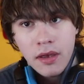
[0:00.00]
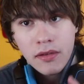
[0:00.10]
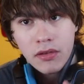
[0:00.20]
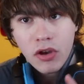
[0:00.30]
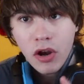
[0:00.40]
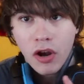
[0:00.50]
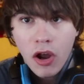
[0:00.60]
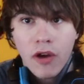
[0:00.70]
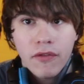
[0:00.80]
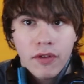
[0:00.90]
Start
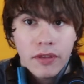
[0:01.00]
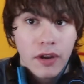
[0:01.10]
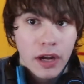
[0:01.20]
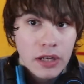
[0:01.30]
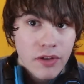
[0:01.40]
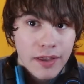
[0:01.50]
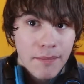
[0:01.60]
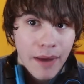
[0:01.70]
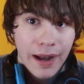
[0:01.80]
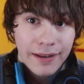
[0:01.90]
off, they're going to address
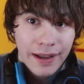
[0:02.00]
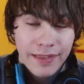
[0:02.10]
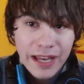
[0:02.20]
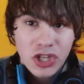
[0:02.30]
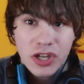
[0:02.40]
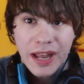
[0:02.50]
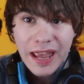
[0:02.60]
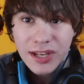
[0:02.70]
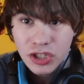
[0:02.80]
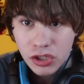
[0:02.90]
monetization
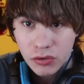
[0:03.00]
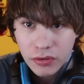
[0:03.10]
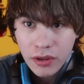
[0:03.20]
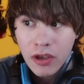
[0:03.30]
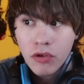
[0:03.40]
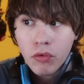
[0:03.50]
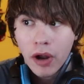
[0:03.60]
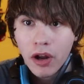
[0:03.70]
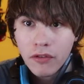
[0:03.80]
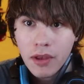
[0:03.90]
issues
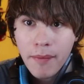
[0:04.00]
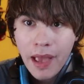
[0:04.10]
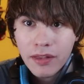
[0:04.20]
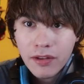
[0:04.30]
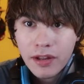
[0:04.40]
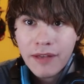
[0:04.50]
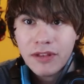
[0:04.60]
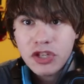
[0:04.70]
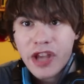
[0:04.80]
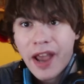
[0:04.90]
right off the bat. There's going to have
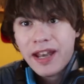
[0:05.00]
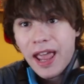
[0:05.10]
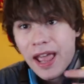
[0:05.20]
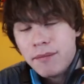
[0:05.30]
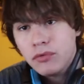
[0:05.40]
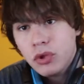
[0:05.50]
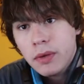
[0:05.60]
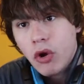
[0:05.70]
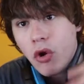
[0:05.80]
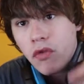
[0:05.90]
the giant M
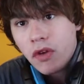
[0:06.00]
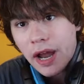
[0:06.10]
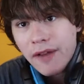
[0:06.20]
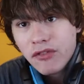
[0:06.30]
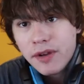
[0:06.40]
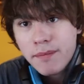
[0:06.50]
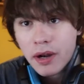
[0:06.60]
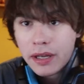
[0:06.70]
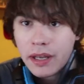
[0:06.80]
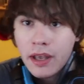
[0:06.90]
looming over
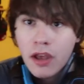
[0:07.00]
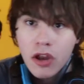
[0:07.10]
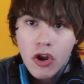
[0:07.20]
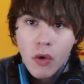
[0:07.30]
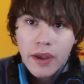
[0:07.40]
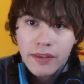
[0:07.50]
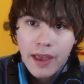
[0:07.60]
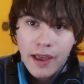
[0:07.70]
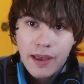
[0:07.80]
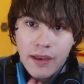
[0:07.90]
everybody, knowing
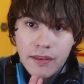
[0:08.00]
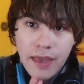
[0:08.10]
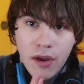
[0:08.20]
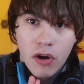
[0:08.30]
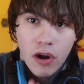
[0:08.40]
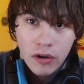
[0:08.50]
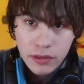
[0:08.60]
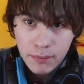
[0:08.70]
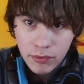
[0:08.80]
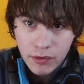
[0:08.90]
that they are our
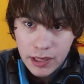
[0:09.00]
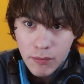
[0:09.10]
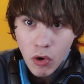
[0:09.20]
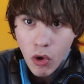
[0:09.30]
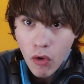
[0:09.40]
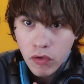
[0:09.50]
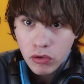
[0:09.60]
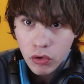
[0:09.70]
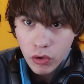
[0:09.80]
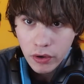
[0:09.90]
supreme
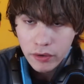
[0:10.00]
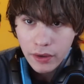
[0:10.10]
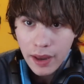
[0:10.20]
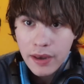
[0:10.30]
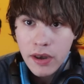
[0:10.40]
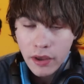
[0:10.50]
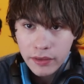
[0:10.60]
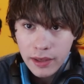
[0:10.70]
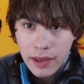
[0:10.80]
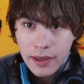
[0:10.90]
overlords and
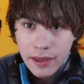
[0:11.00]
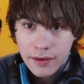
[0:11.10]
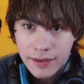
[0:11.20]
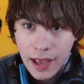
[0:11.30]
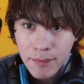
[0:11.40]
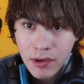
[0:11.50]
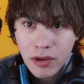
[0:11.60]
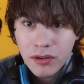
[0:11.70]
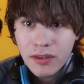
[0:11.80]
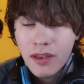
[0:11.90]
nothing can stop
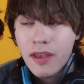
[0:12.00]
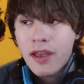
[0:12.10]
us.